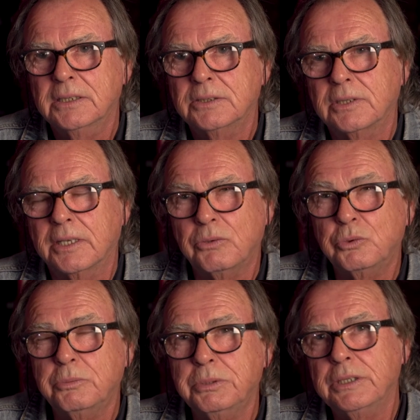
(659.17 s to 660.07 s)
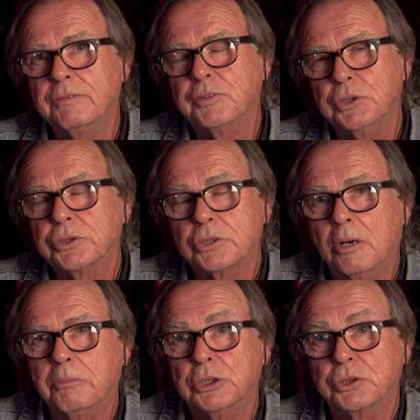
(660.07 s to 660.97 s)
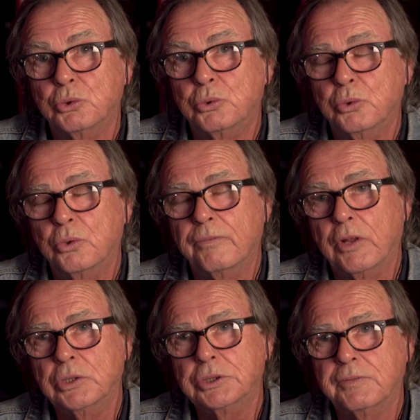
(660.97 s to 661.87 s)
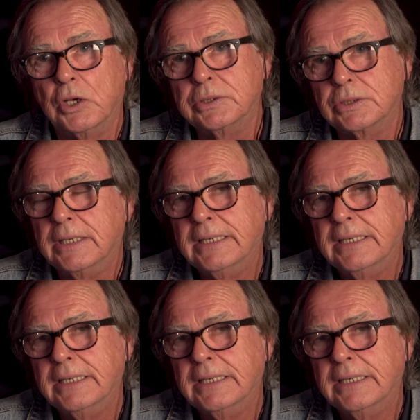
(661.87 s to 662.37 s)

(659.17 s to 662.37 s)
So that would have been the first time I saw all of those folks.